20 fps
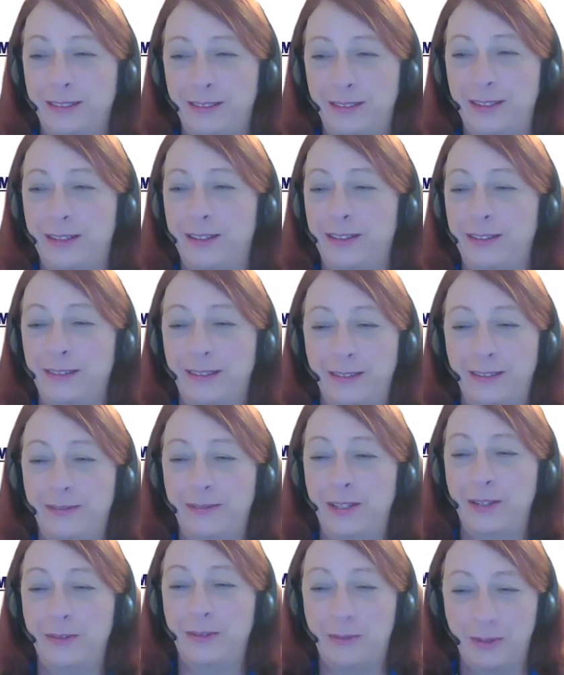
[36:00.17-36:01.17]
The, the
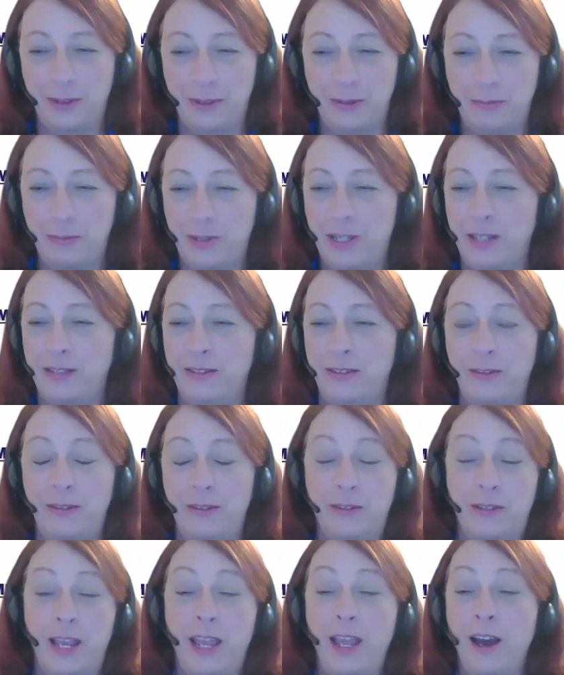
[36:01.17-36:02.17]
it's because
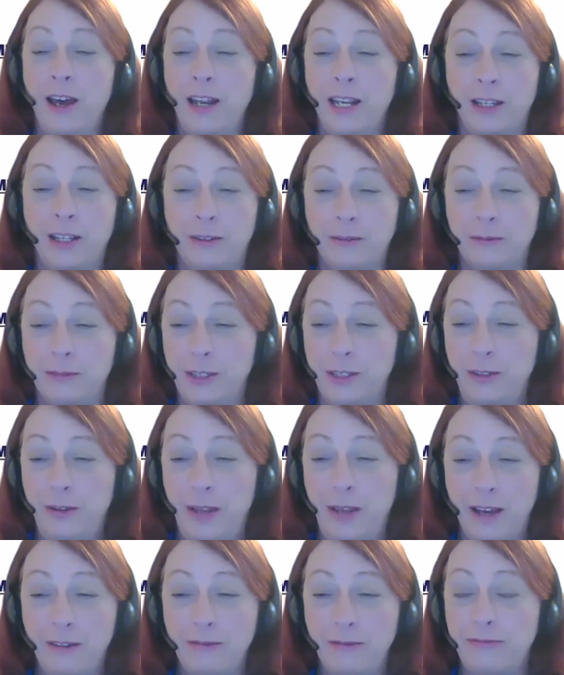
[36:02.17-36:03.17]
it's chaotic when you
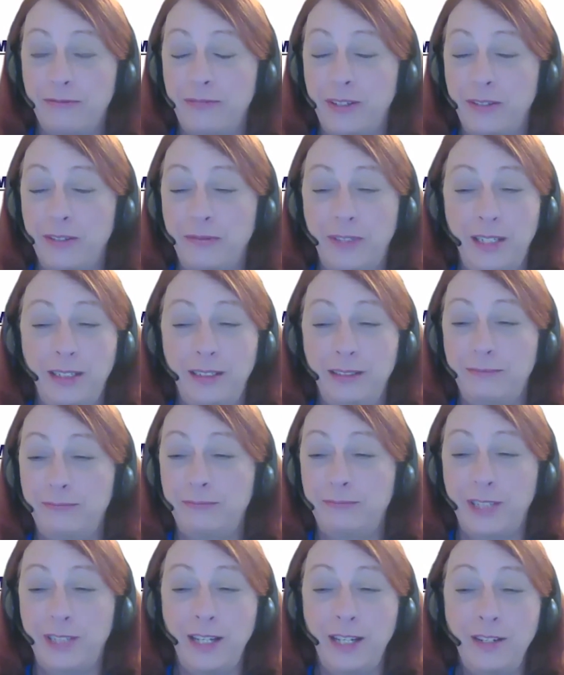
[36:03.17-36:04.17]
have 50
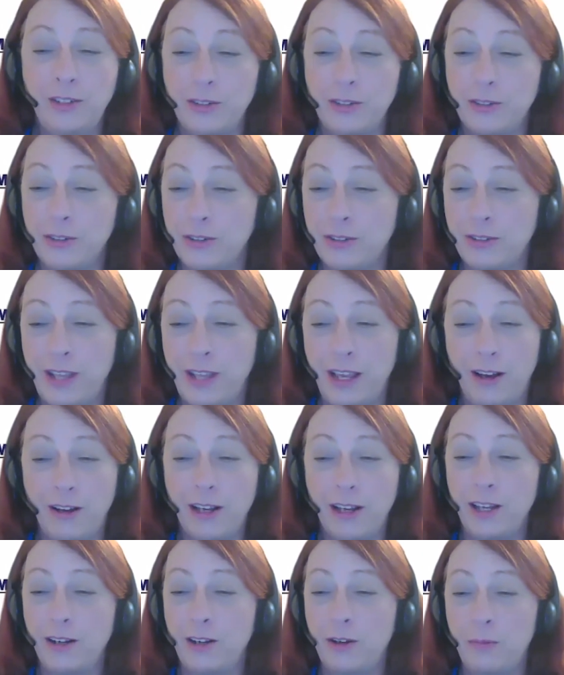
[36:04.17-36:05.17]
teachers, they all
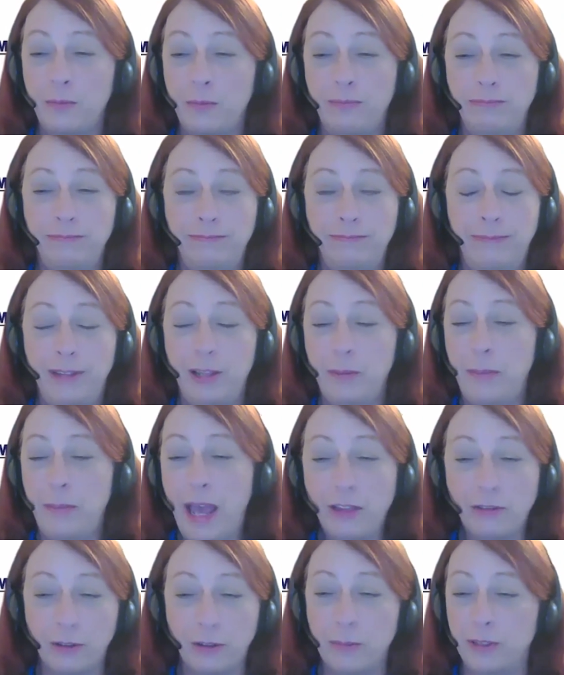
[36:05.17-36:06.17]
got to go to the
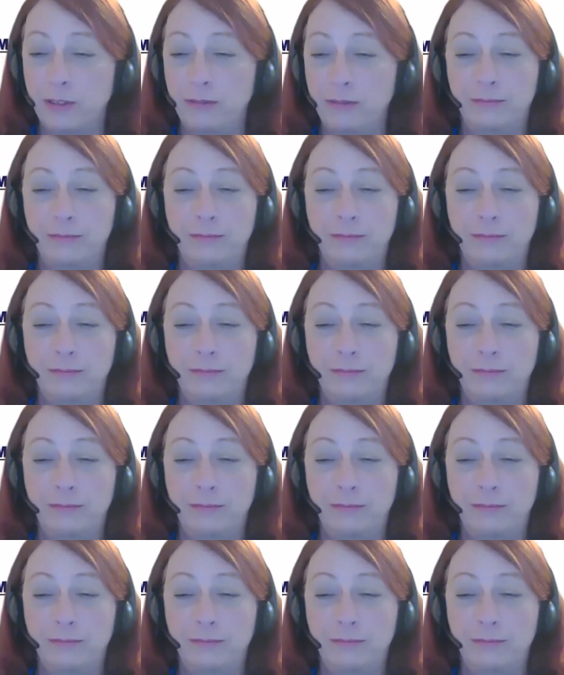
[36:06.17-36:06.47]
bathroom, yeah.